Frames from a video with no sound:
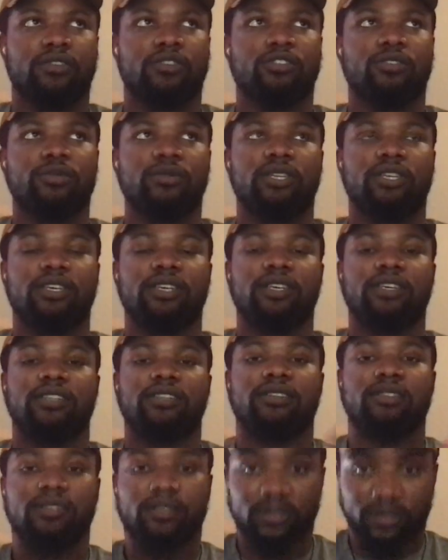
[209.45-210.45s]
You need
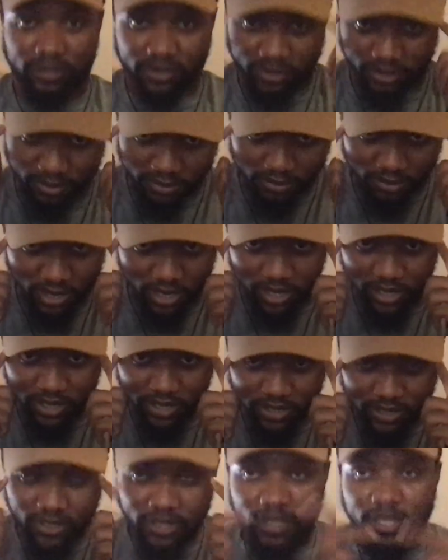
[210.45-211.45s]
your
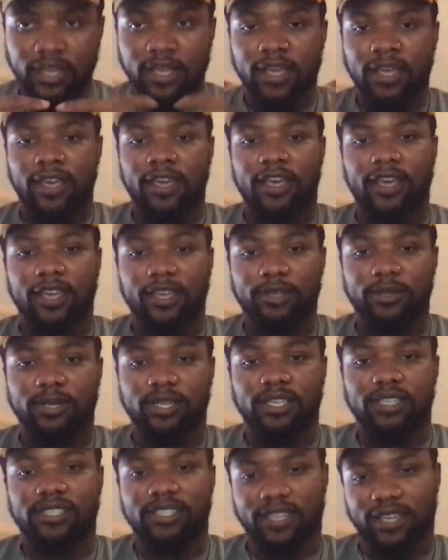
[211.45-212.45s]
mind and you
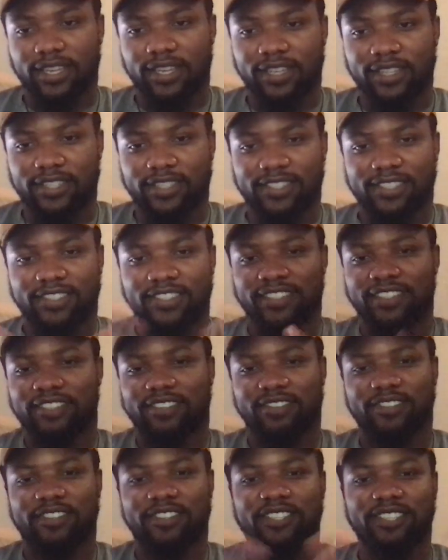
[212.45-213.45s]
need your hands.
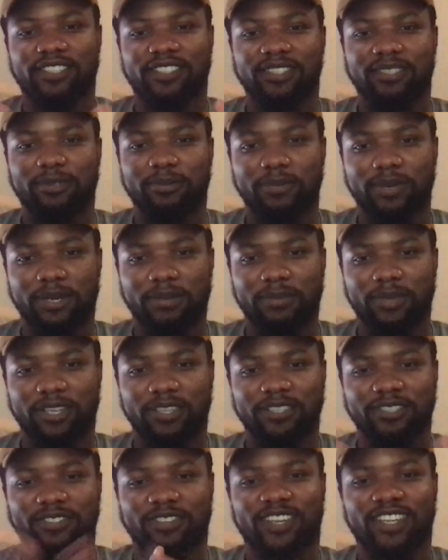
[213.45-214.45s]
These are the money
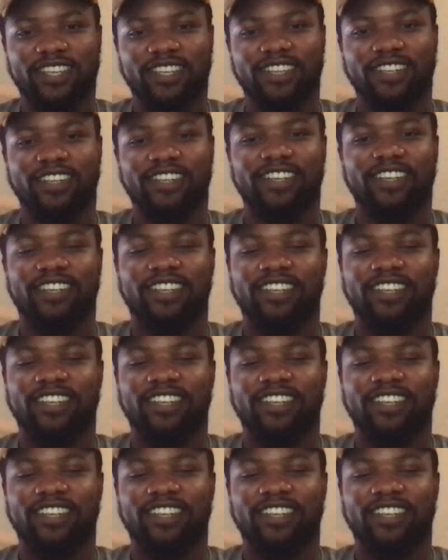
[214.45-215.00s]
makers right here.